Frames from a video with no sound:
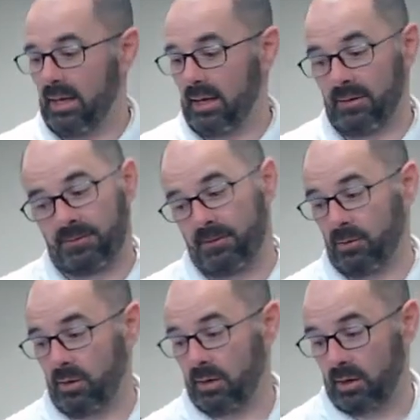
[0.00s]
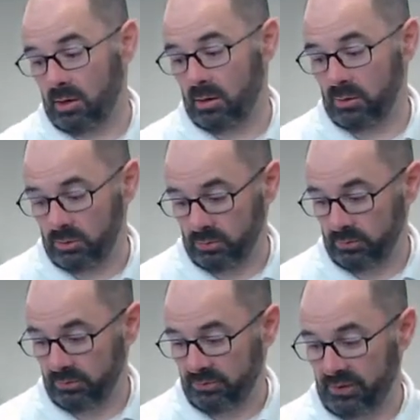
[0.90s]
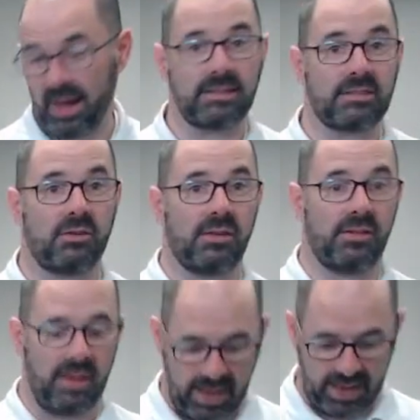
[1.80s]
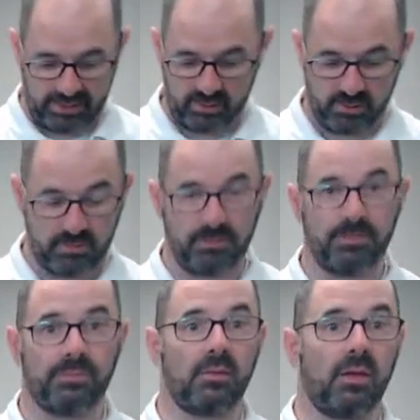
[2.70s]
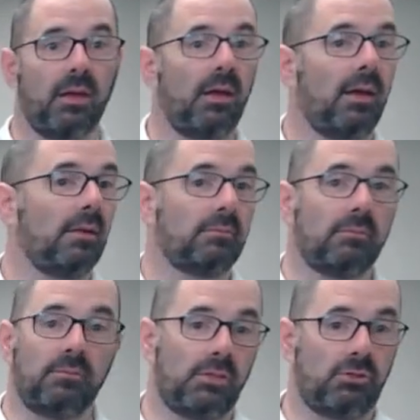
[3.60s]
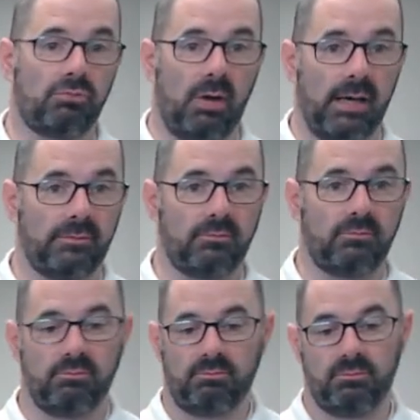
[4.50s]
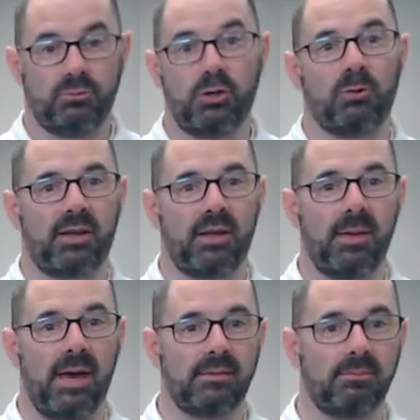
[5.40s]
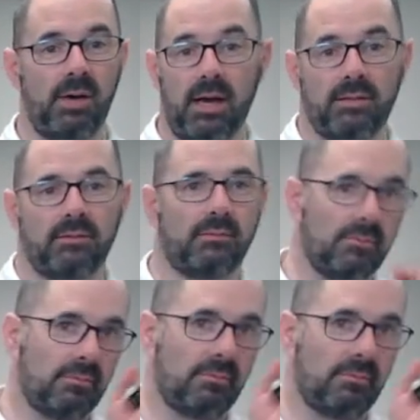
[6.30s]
If you want to go faster than that, which I don't recommend, but